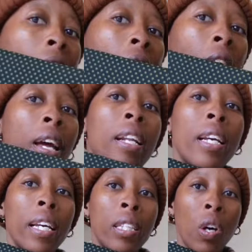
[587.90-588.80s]
And
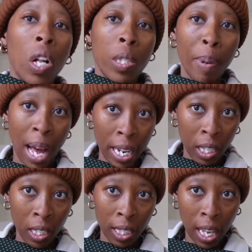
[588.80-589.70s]
it's called
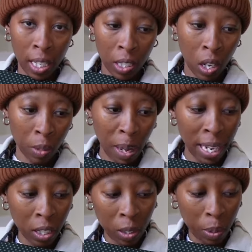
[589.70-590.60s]
panels,
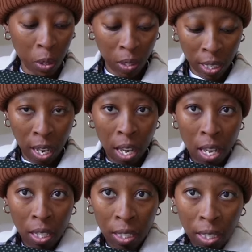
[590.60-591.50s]
because
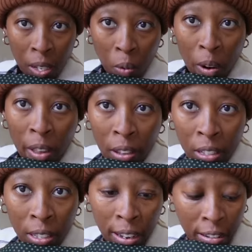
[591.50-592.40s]
see where
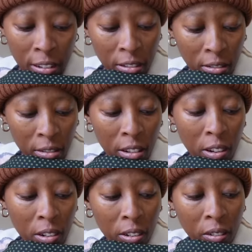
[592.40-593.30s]
there's like
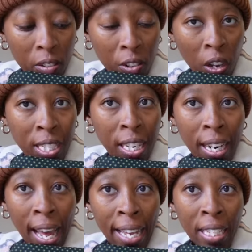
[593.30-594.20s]
dotted
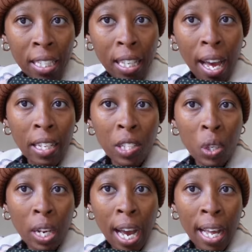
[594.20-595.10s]
lines? I need to
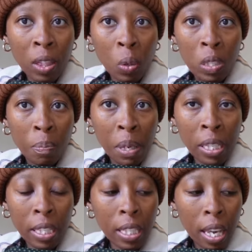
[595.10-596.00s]
cut those
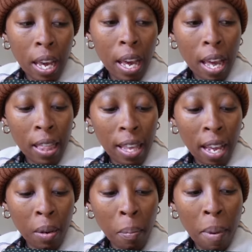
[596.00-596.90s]
bits and
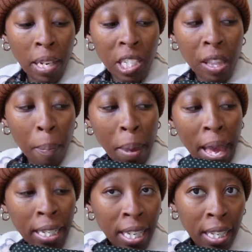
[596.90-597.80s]
then match the
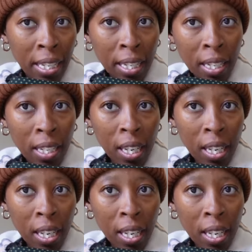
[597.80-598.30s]
pattern.